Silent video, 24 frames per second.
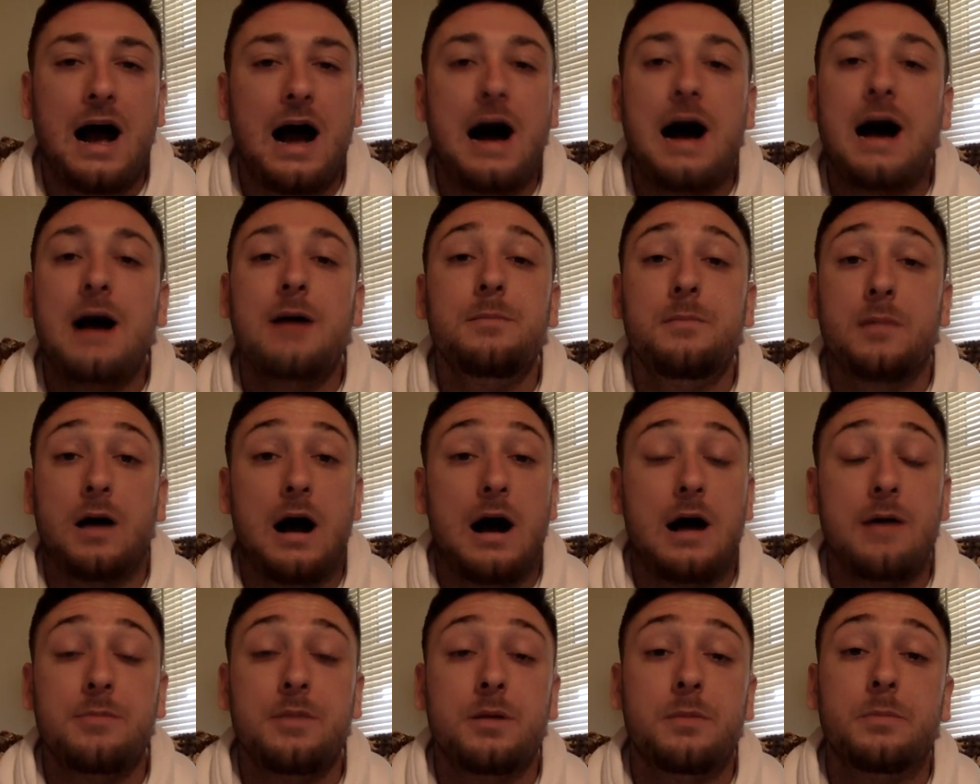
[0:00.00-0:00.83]

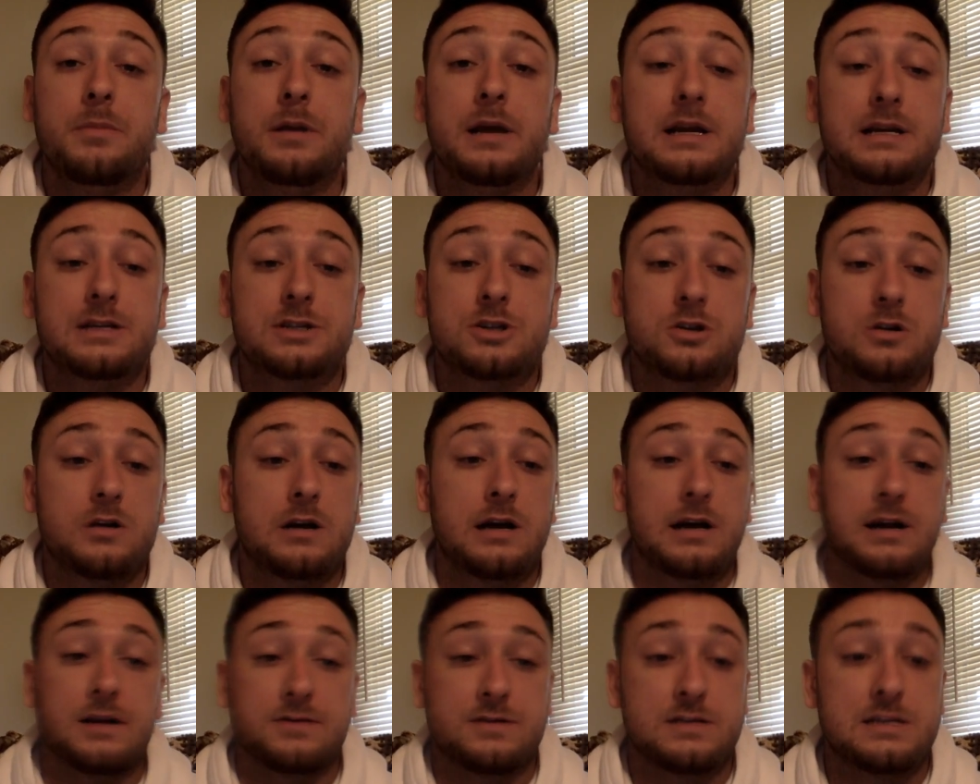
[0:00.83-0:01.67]
I'm the biggest
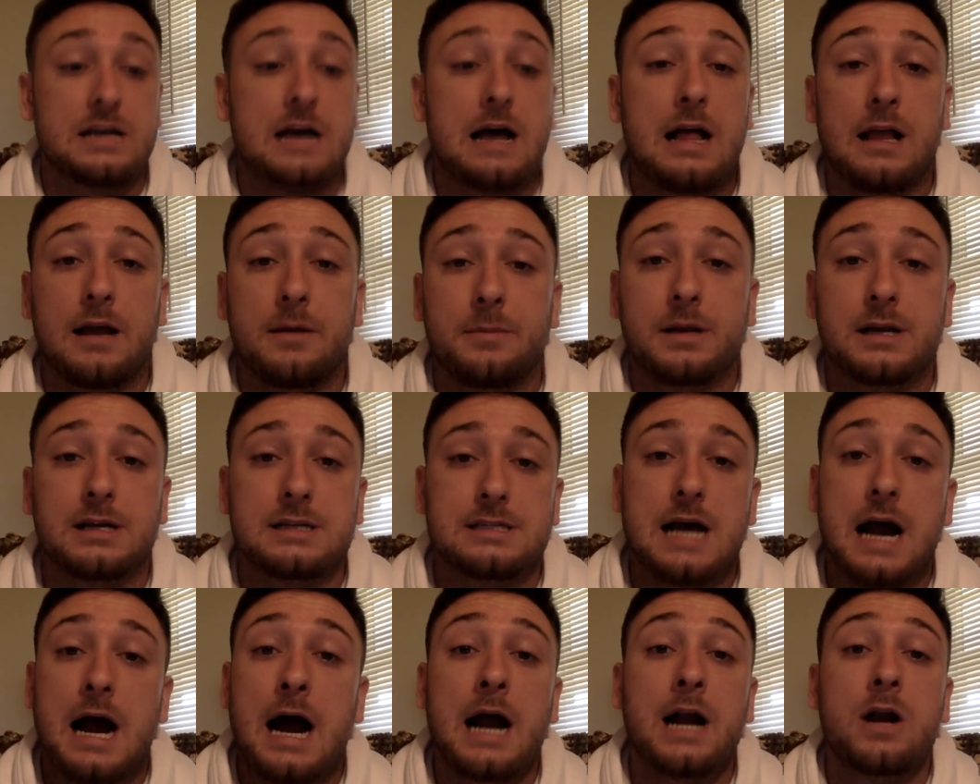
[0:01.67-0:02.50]
critic of Salah
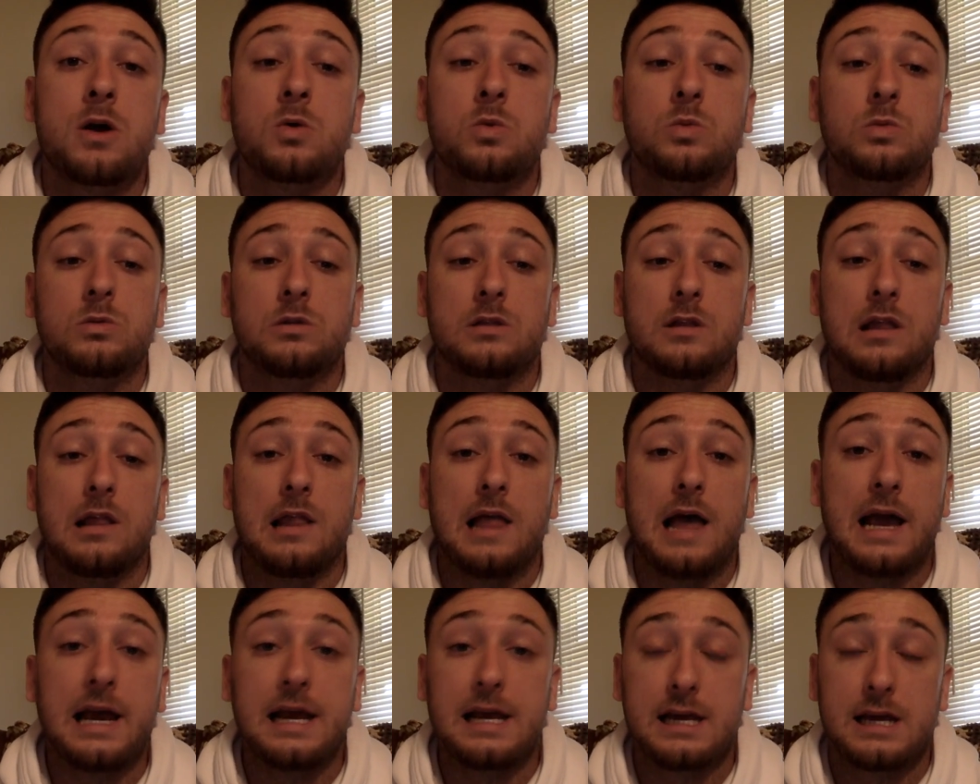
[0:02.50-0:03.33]
because I don't
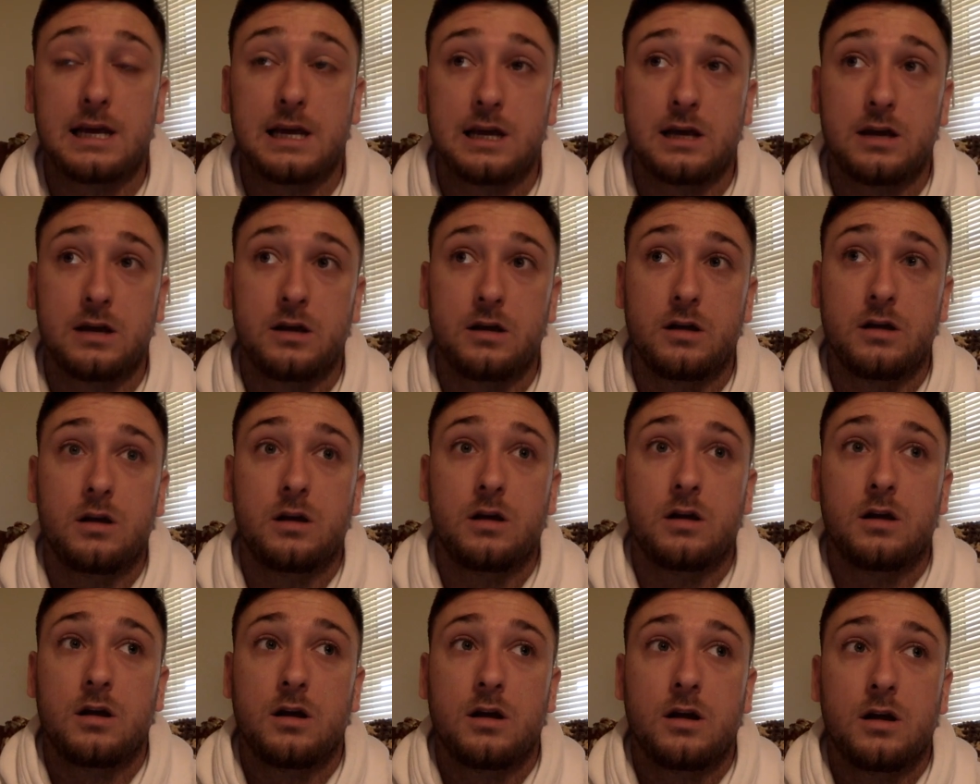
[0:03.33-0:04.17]
like
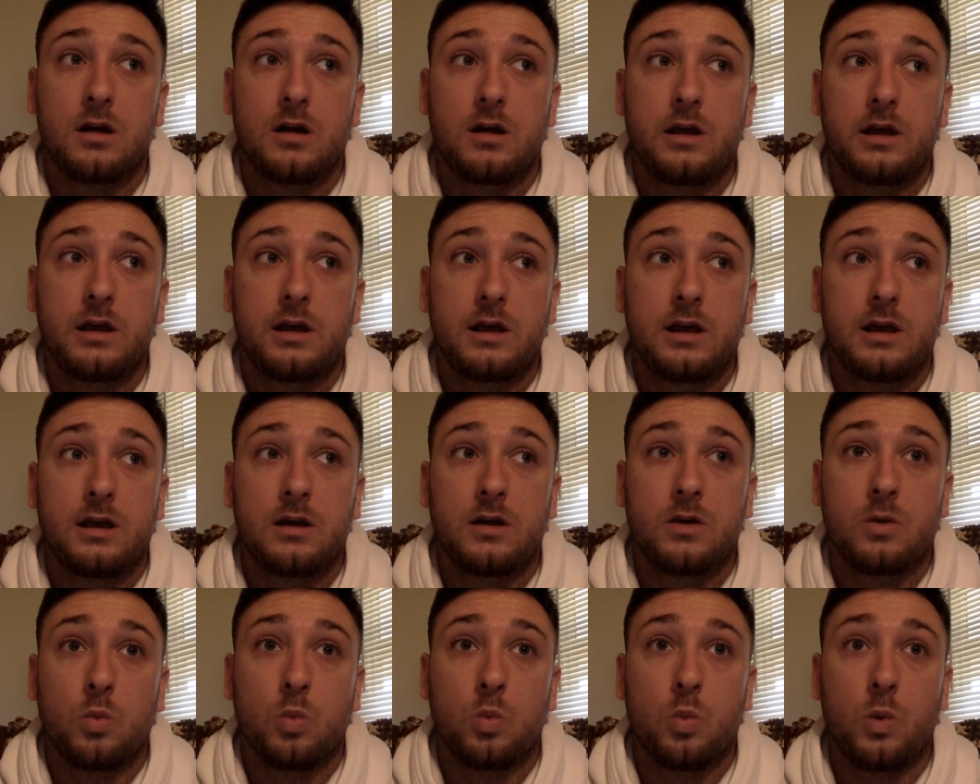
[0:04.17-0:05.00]

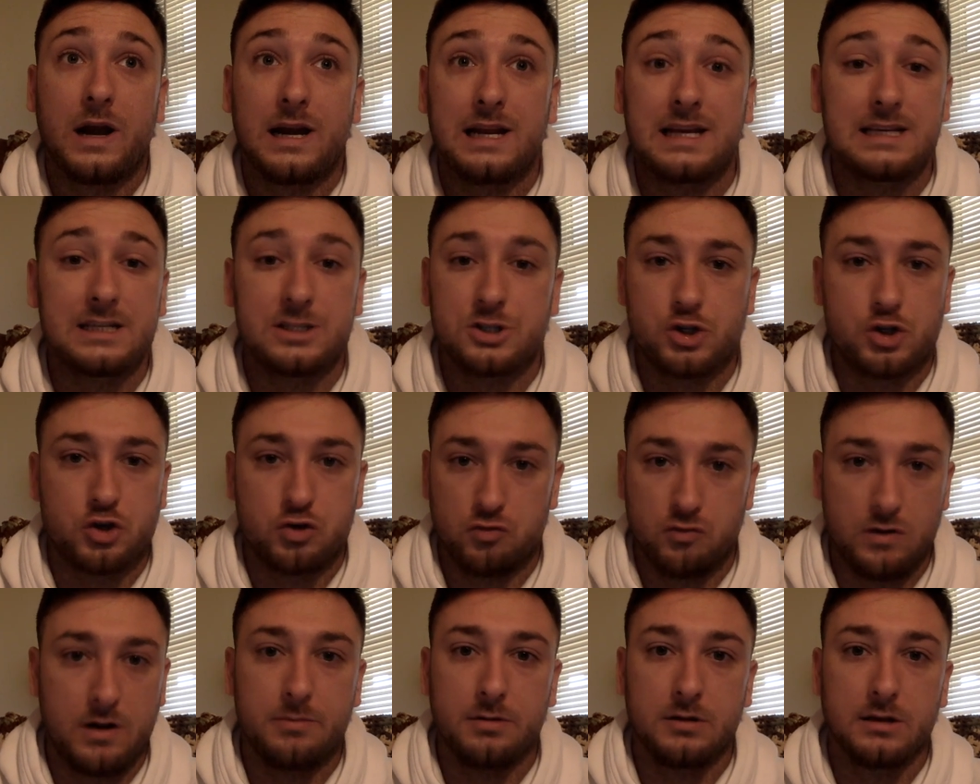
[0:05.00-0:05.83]
when he's
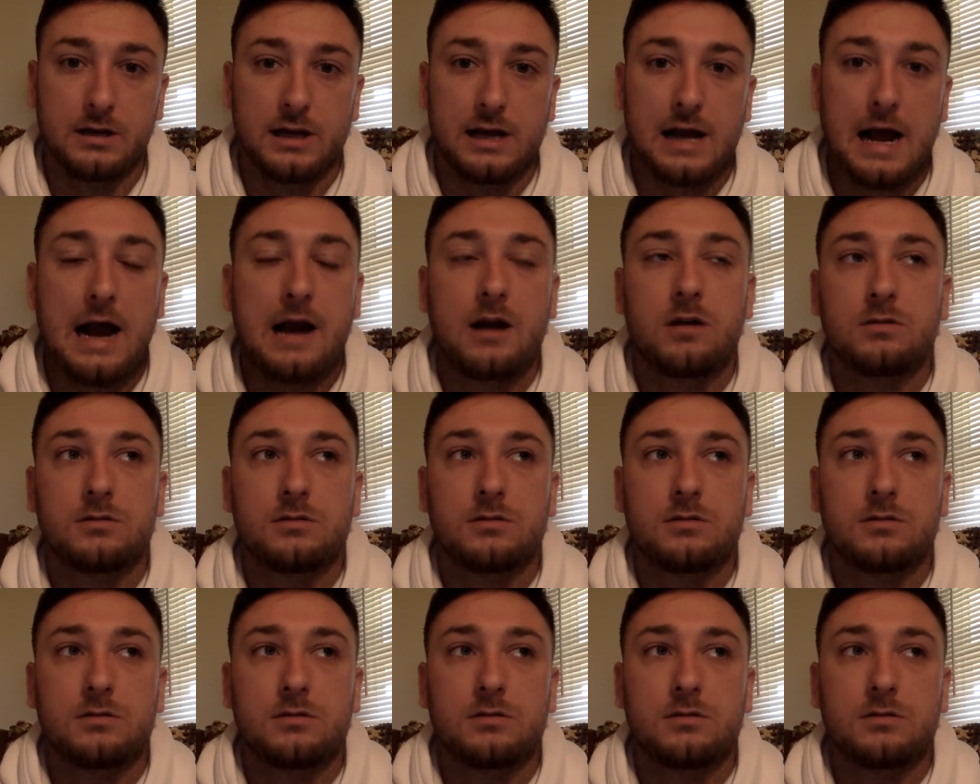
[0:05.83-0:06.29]
dribbling.